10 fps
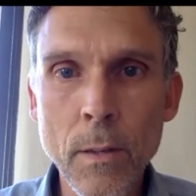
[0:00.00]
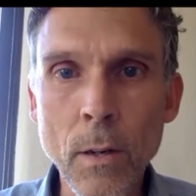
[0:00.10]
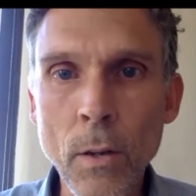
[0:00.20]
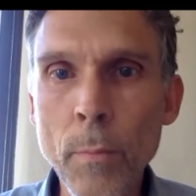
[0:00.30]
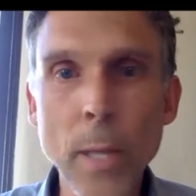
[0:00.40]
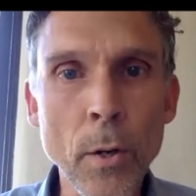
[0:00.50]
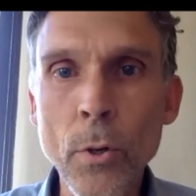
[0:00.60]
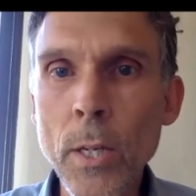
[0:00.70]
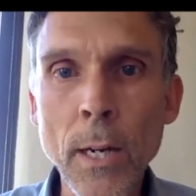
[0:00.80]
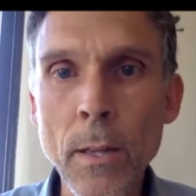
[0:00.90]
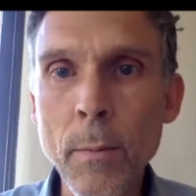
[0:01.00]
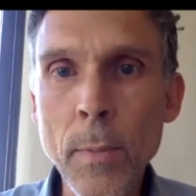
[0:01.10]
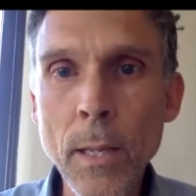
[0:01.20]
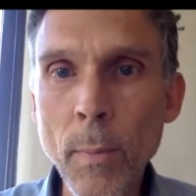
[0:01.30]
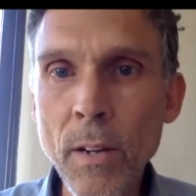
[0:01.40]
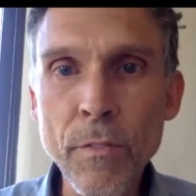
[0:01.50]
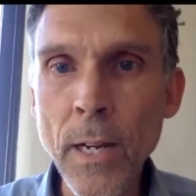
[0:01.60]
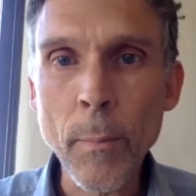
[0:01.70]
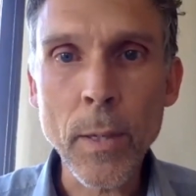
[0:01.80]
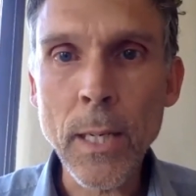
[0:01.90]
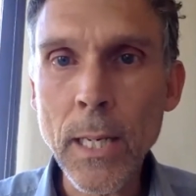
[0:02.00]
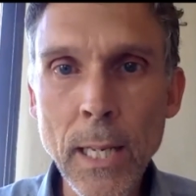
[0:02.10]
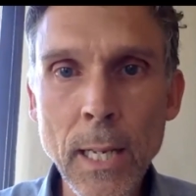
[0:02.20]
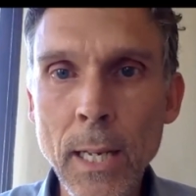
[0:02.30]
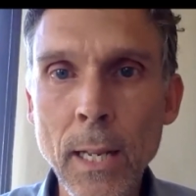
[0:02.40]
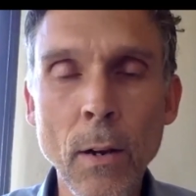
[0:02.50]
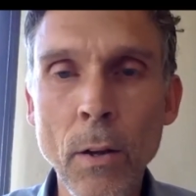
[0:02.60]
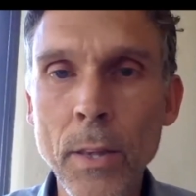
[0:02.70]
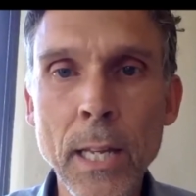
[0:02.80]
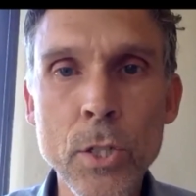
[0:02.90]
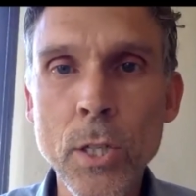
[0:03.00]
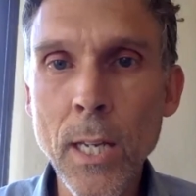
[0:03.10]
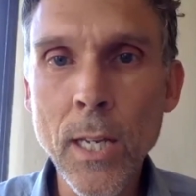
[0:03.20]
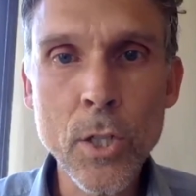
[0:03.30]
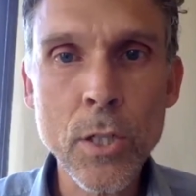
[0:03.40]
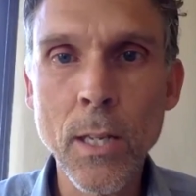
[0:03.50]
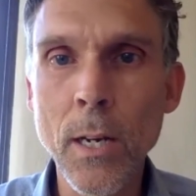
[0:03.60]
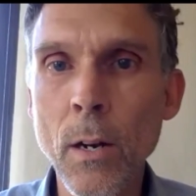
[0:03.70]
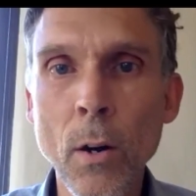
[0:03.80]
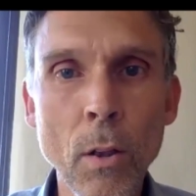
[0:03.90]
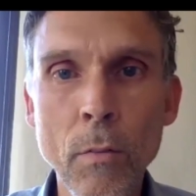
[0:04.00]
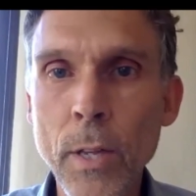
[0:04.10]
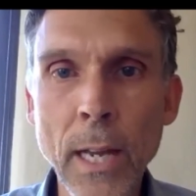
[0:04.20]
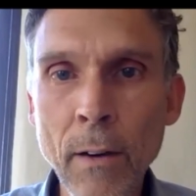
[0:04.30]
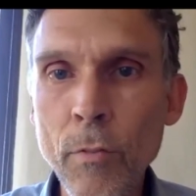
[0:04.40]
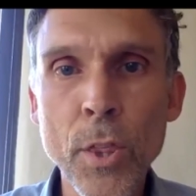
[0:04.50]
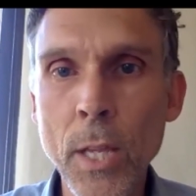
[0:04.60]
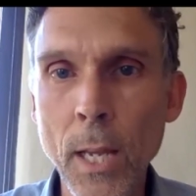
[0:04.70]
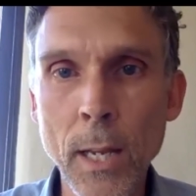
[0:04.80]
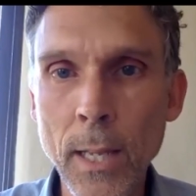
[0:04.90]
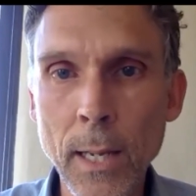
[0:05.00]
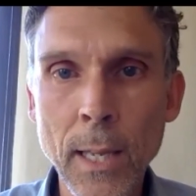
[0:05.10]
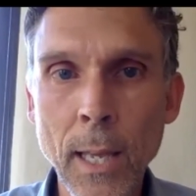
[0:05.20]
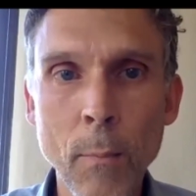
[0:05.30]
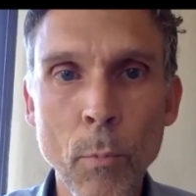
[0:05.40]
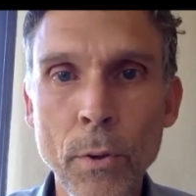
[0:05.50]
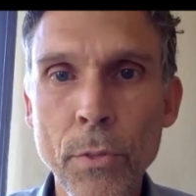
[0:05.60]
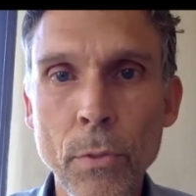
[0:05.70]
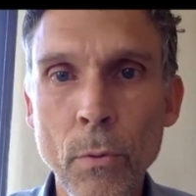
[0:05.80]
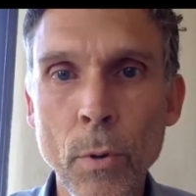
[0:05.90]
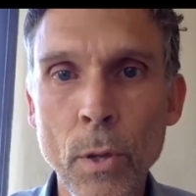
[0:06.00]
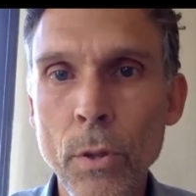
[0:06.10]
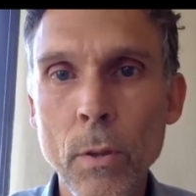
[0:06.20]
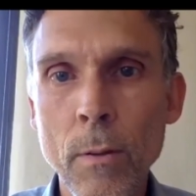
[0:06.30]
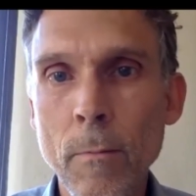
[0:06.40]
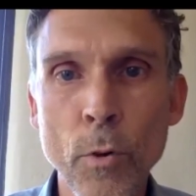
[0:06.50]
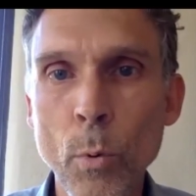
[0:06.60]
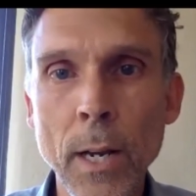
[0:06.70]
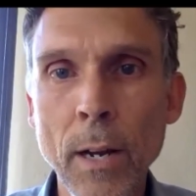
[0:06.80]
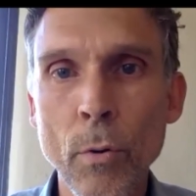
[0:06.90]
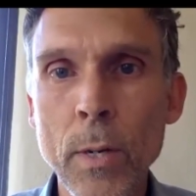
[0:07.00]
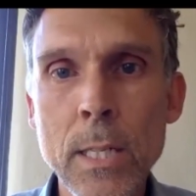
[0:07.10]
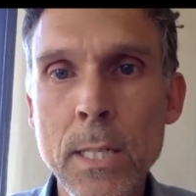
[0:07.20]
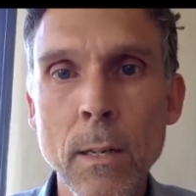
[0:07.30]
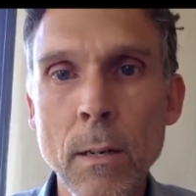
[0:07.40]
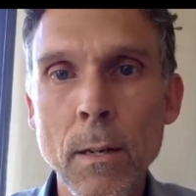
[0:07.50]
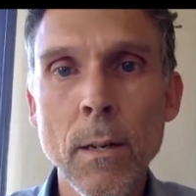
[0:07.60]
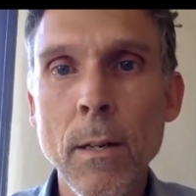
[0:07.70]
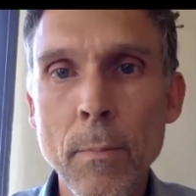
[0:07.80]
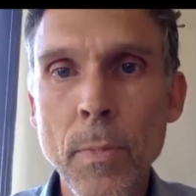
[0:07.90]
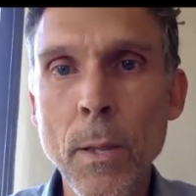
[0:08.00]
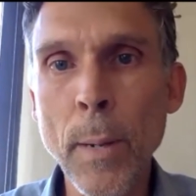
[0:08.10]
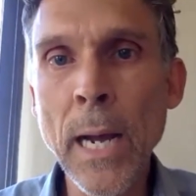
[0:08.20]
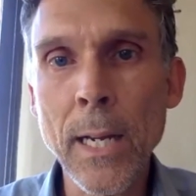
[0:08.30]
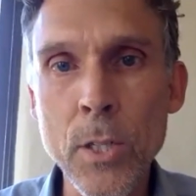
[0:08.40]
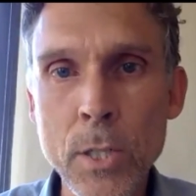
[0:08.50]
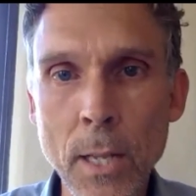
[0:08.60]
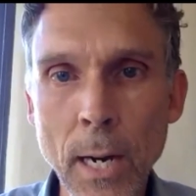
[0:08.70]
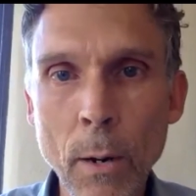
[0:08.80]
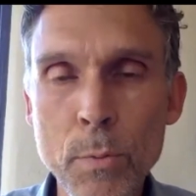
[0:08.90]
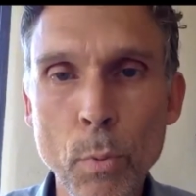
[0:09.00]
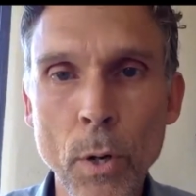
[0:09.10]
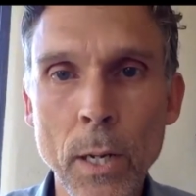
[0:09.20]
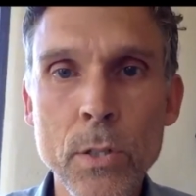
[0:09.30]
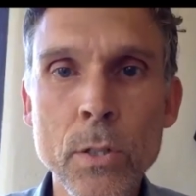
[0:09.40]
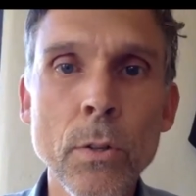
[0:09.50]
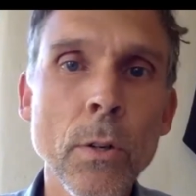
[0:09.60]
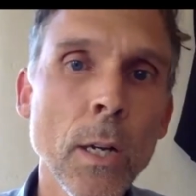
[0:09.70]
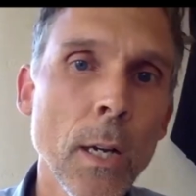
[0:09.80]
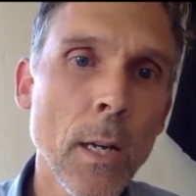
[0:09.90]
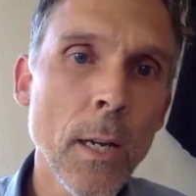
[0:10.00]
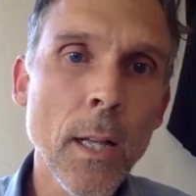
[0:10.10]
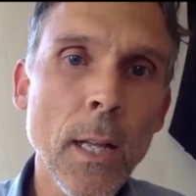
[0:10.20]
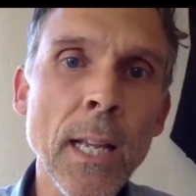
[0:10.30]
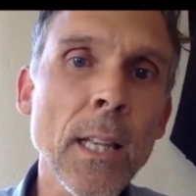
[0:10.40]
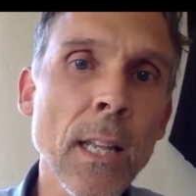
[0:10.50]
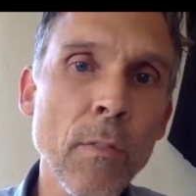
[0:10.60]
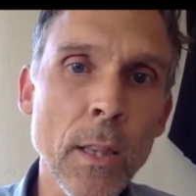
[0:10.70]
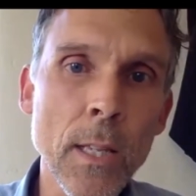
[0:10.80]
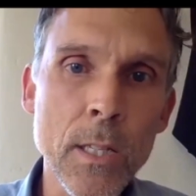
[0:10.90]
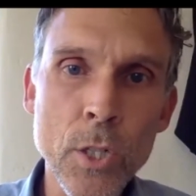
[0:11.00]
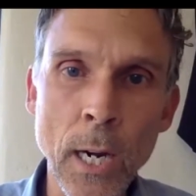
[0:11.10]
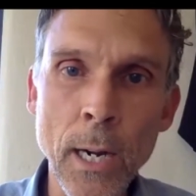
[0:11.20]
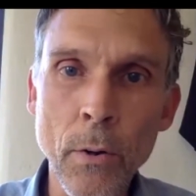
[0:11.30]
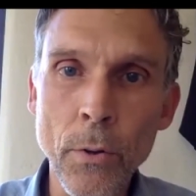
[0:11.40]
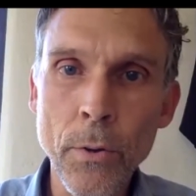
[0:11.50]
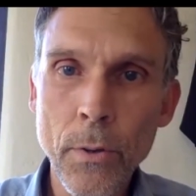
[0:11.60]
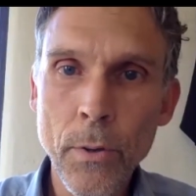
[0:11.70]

all the medical care that me and my family needed and all the education and all of the everything that came with, for whatever reason, the package that I was born into, and leaving this child